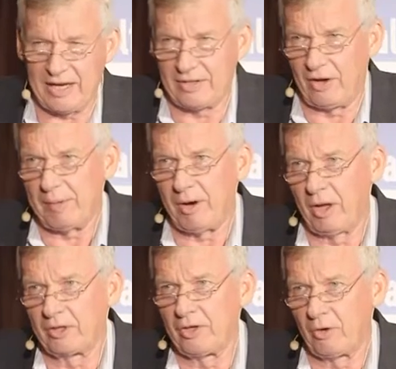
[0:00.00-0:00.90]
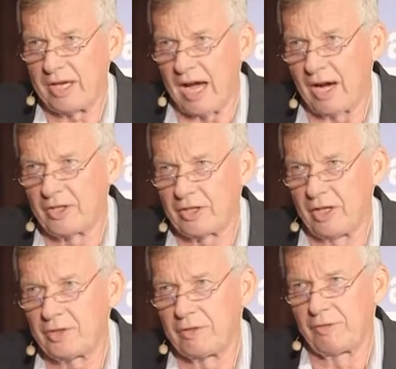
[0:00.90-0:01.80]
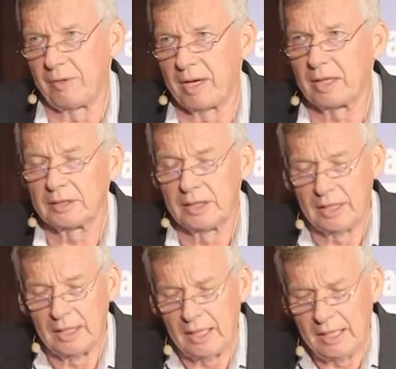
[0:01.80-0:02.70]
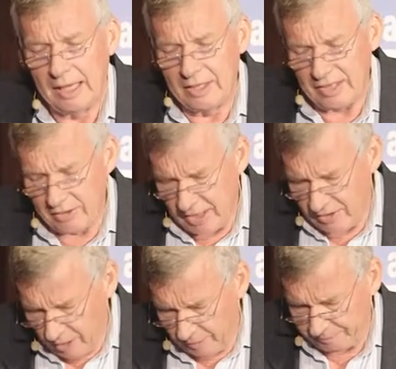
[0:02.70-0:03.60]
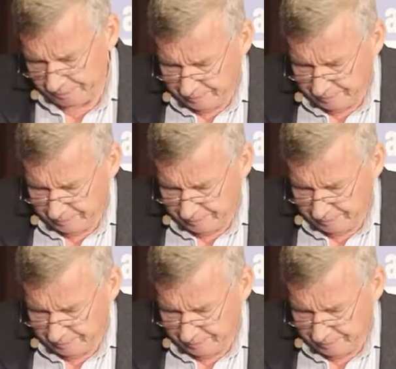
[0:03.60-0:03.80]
he said, I'm old and you're young, just listen for a minute. And so Dick said, look,